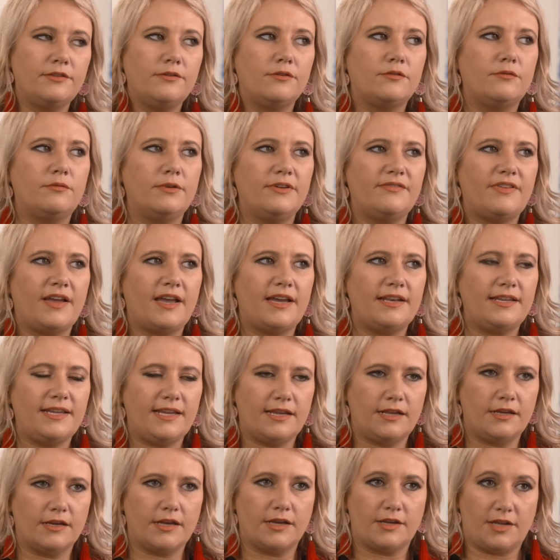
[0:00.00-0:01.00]
look, we've had
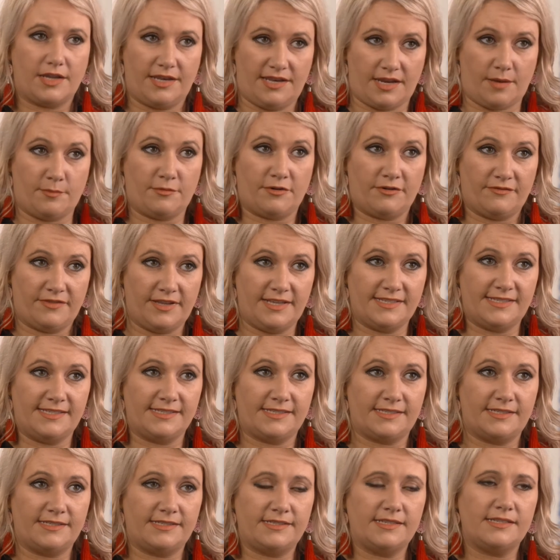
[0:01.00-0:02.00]
a number of these
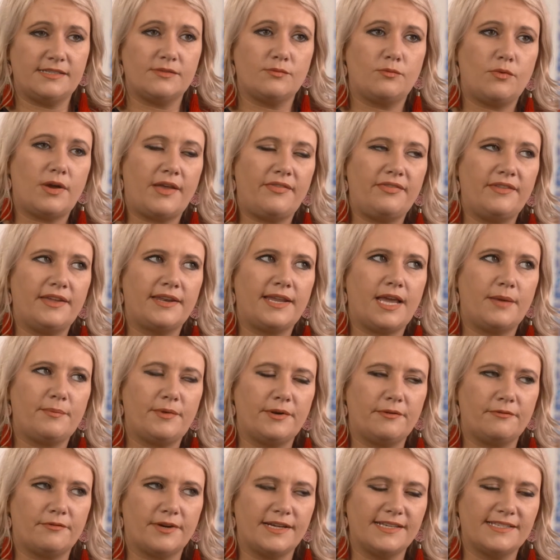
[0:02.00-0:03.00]
instances. One that
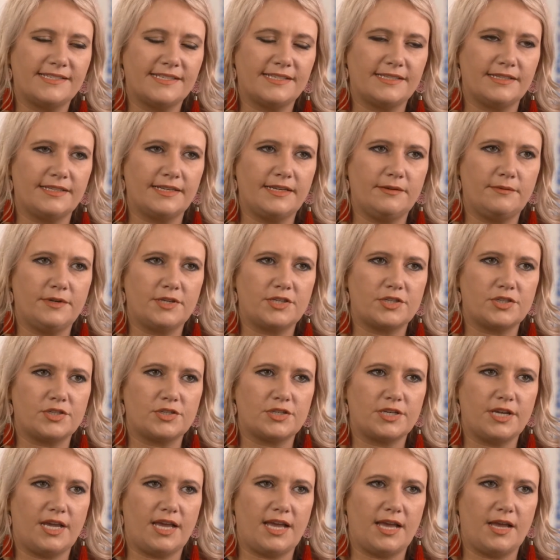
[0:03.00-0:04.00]
happened recently,
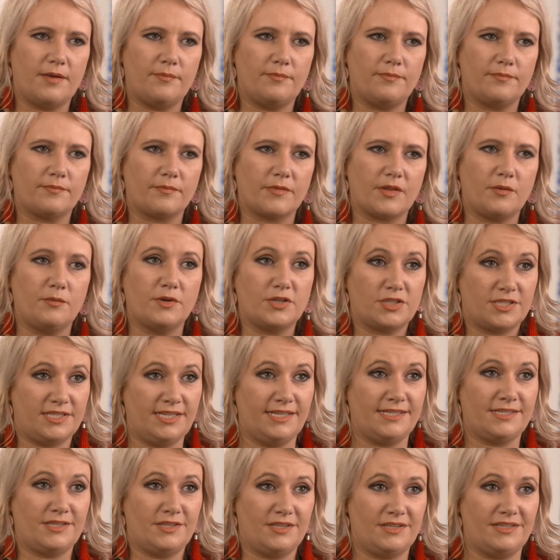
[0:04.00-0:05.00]
which
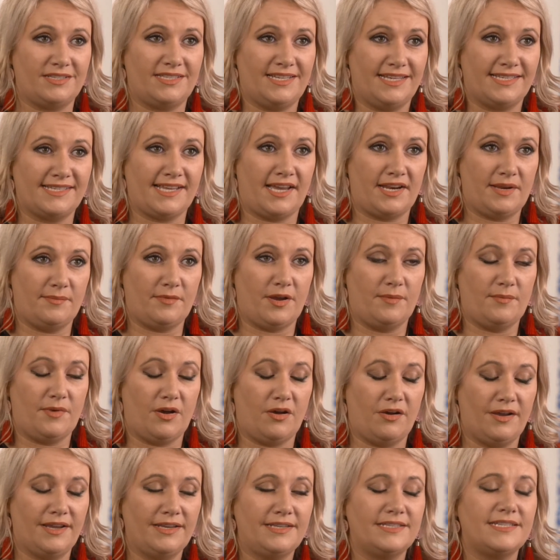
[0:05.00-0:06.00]
sticks out in my
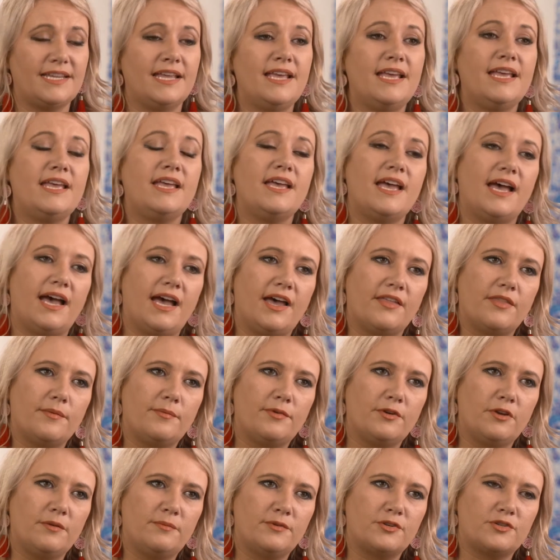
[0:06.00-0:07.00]
mind. The
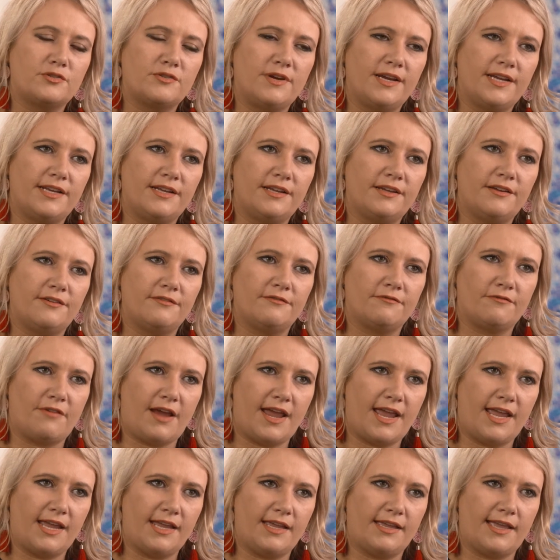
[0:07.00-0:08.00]
perpetrator
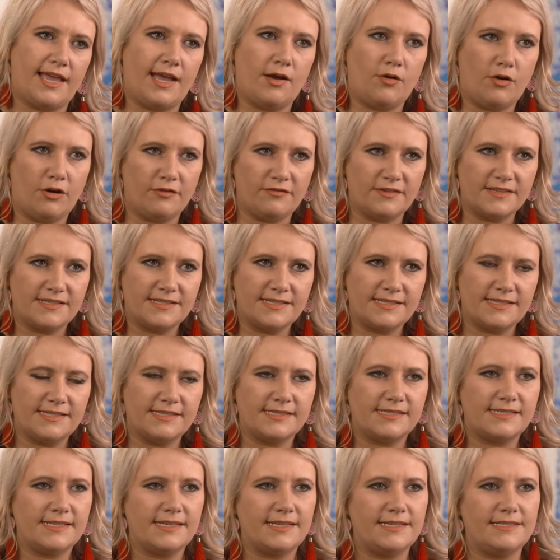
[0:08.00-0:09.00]
rang our offices
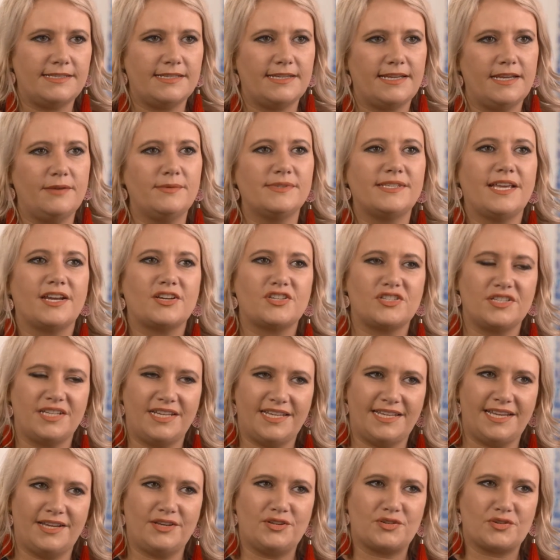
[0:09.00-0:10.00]
and said he was actually
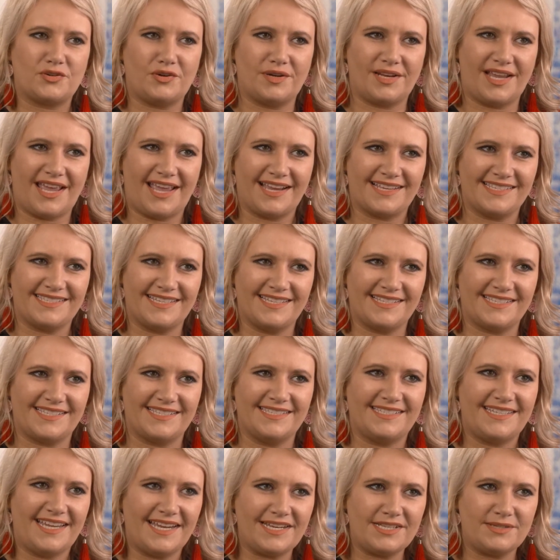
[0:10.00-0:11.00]
again trying to access
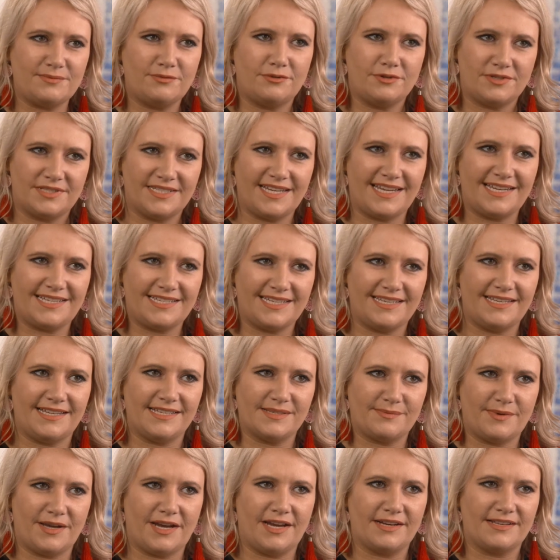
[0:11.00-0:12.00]
debt, put debt in
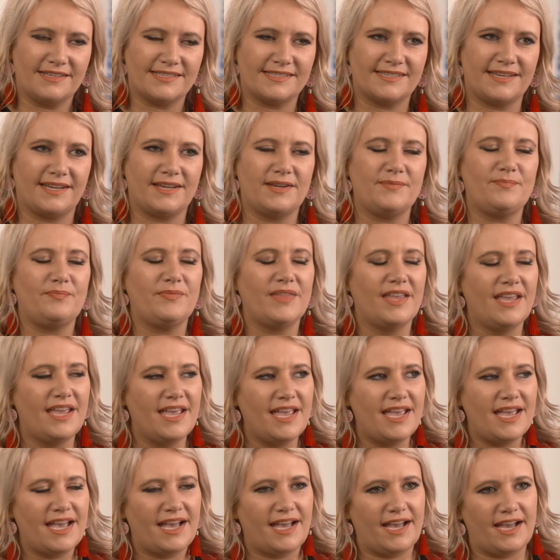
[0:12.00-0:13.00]
his partner's name.
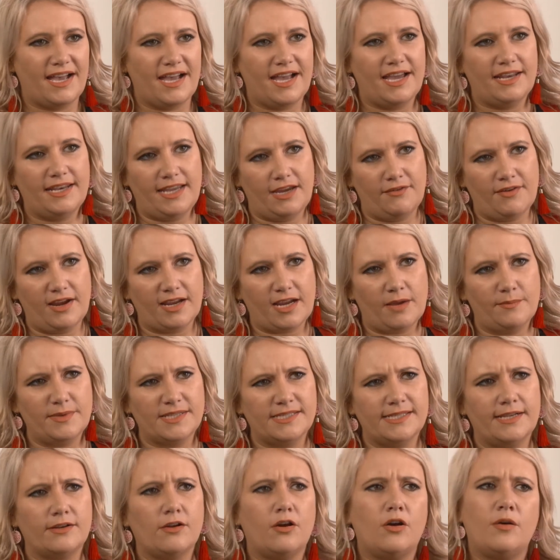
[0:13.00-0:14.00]
And he rang up and
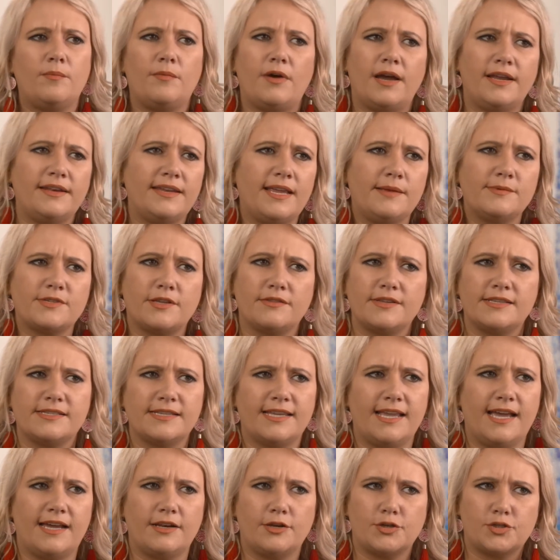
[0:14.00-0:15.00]
said, oh, my name's on this
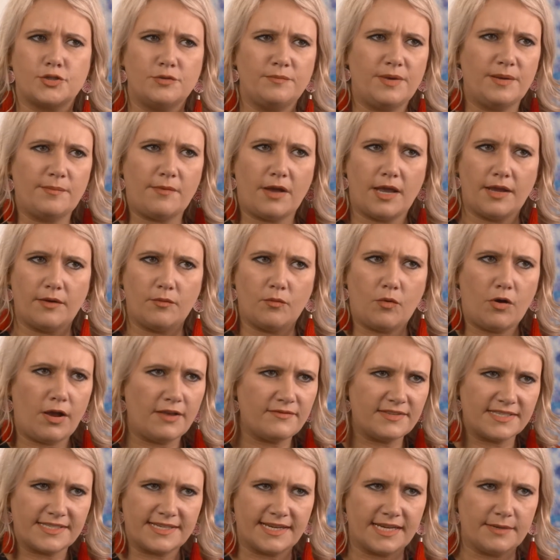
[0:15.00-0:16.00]
account, it should be my
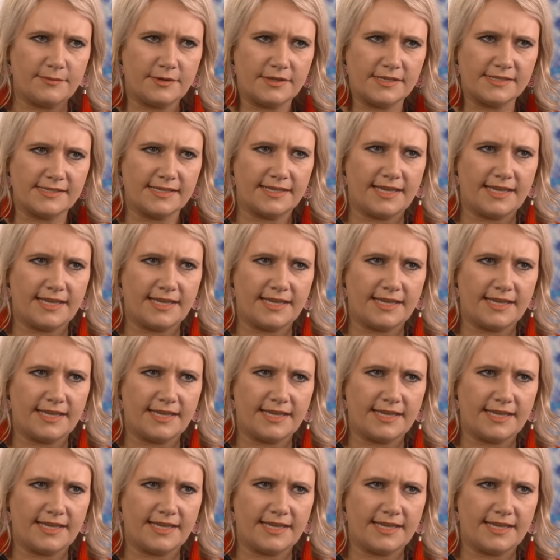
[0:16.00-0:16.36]
wife's name on this